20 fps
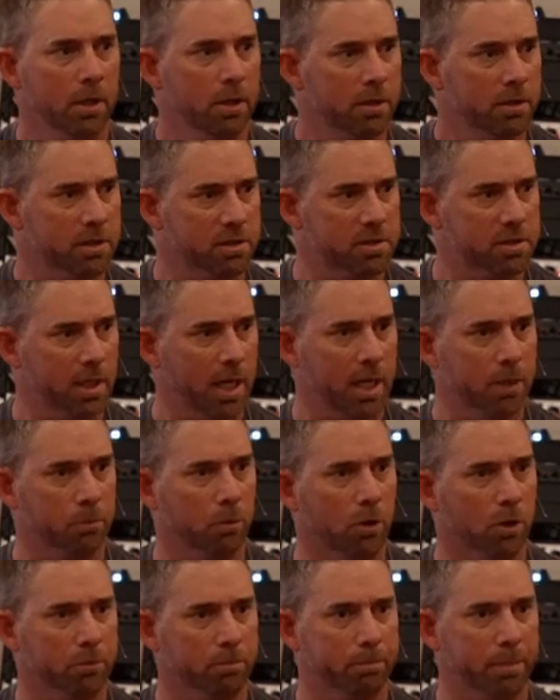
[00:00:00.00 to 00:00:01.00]
the
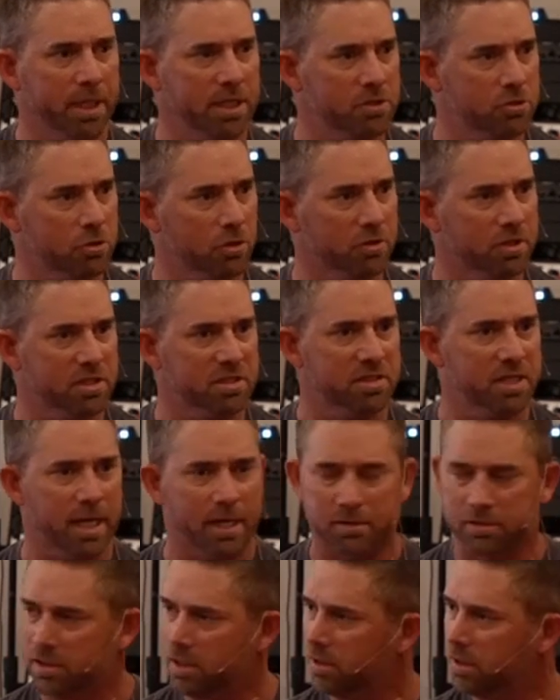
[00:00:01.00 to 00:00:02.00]
sidewalk based on the
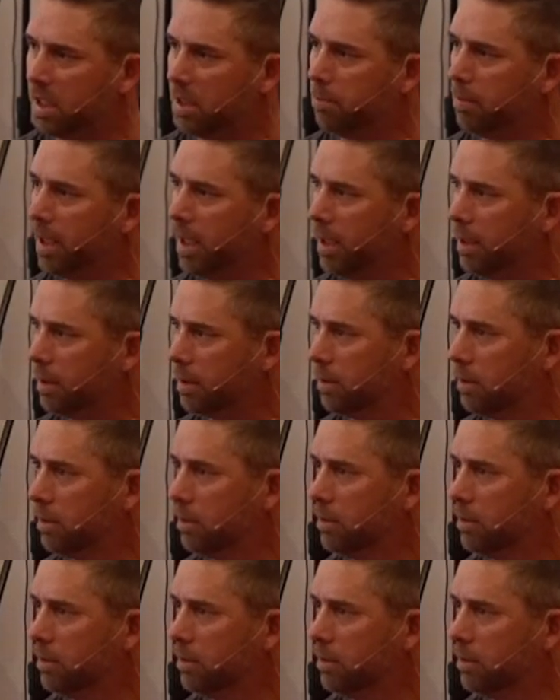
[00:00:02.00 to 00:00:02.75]
sounds that they made.